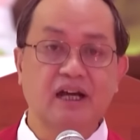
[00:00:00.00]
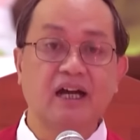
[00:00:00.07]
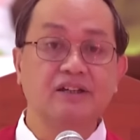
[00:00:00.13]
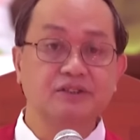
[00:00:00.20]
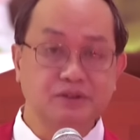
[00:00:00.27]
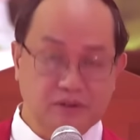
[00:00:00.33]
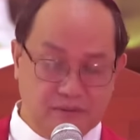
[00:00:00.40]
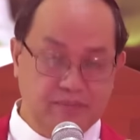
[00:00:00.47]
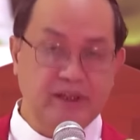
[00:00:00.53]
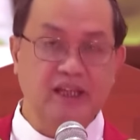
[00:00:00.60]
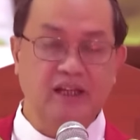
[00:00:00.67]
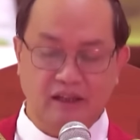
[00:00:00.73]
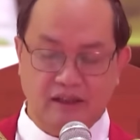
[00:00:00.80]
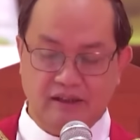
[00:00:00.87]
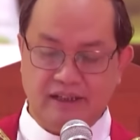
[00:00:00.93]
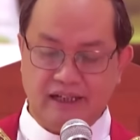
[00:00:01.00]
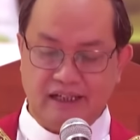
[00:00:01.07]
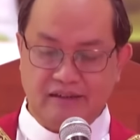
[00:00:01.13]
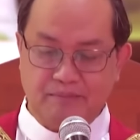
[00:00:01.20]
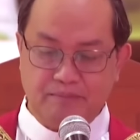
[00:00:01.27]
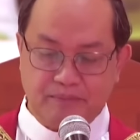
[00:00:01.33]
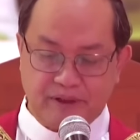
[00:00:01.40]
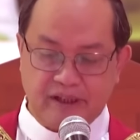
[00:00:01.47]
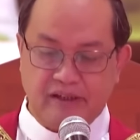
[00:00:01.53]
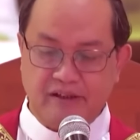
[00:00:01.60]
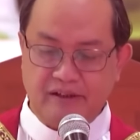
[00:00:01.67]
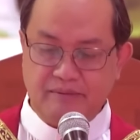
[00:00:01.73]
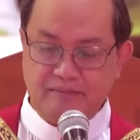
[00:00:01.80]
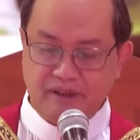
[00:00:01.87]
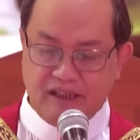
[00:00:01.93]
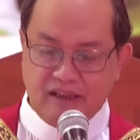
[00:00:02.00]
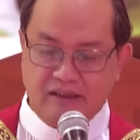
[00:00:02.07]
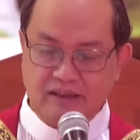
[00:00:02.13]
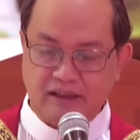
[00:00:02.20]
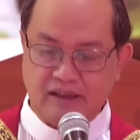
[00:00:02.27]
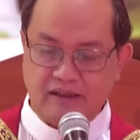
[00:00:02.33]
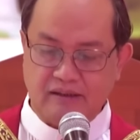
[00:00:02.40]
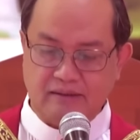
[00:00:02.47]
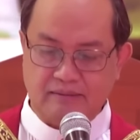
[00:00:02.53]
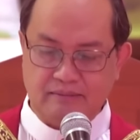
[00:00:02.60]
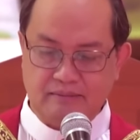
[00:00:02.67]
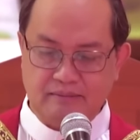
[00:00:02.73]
I should be in that prayer meeting.